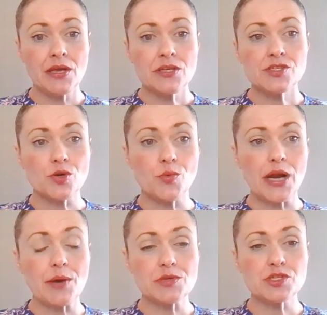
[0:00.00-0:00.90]
So when
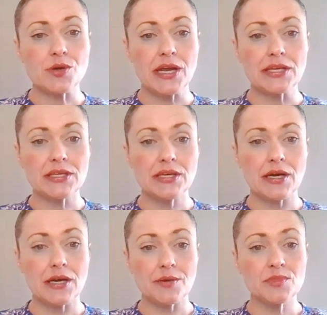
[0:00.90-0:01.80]
I was trained
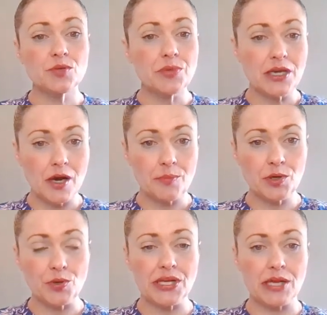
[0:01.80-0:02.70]
to become an
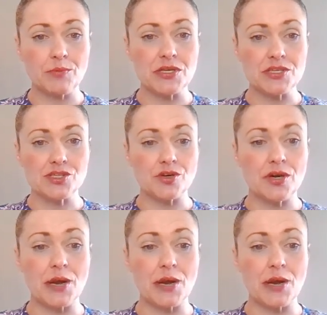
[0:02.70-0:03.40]
ordained minister,